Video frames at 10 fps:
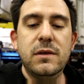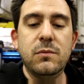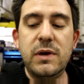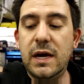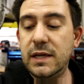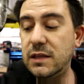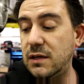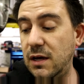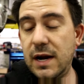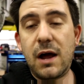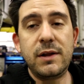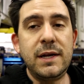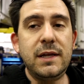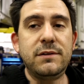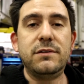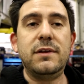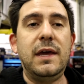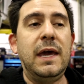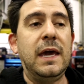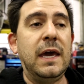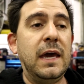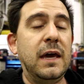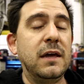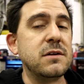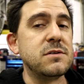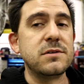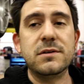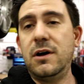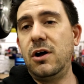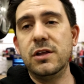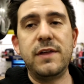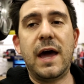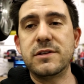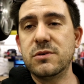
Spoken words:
We got to get the cutout in it and all of that.